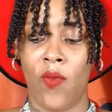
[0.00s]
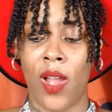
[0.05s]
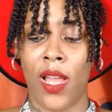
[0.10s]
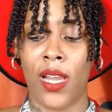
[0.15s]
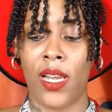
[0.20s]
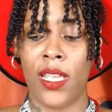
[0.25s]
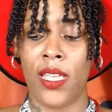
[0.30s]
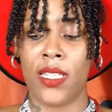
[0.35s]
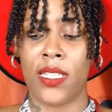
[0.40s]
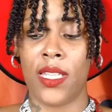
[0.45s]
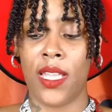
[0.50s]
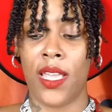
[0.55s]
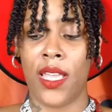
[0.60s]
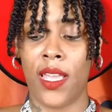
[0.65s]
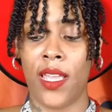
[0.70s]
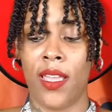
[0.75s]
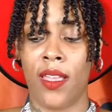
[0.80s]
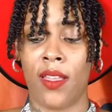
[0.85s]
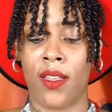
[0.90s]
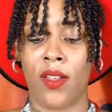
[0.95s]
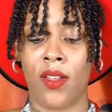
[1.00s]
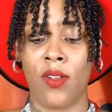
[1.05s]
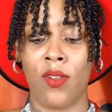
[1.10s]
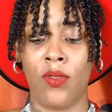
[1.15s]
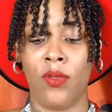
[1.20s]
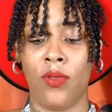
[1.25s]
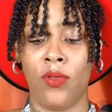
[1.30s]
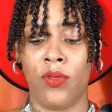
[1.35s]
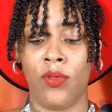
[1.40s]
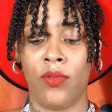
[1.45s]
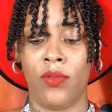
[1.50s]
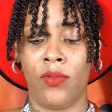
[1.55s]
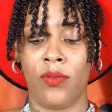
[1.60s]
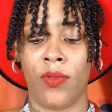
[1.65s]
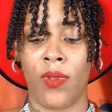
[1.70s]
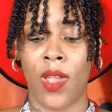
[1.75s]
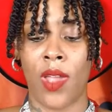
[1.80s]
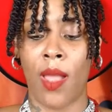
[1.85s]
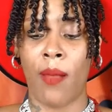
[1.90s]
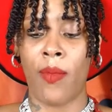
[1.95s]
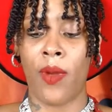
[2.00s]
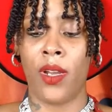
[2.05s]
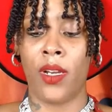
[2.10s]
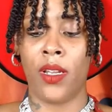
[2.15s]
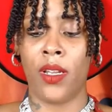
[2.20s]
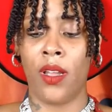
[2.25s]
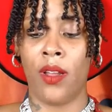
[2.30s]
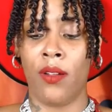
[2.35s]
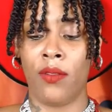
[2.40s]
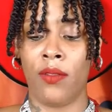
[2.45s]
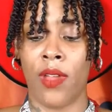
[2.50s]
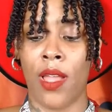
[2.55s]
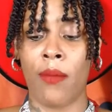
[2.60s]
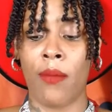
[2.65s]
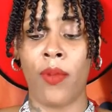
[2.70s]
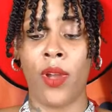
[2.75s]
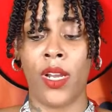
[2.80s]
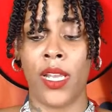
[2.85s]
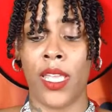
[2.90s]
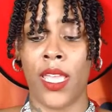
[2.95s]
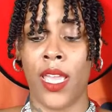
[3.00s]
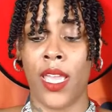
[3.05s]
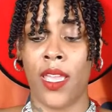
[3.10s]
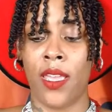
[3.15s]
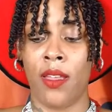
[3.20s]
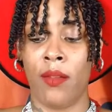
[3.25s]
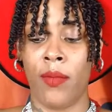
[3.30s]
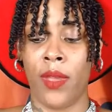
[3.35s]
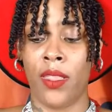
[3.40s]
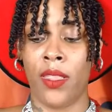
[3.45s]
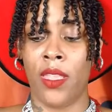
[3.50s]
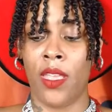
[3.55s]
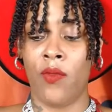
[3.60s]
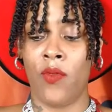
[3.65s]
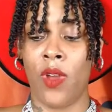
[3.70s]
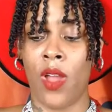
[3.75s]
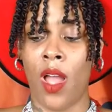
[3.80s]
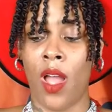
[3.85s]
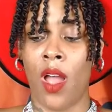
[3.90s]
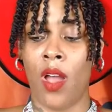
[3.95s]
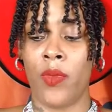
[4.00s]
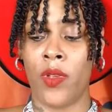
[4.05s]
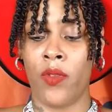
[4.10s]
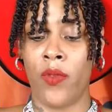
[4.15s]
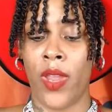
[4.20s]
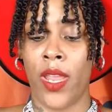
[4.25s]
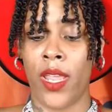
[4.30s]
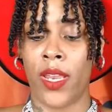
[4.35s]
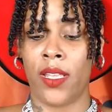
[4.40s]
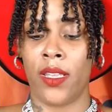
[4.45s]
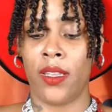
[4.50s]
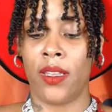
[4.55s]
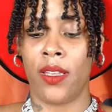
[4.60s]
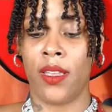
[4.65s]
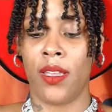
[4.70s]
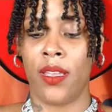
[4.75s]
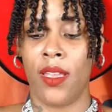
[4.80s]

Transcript: Waleed said, "Cool. I'm going to go. I'm going to get him, and then we'll all be ready."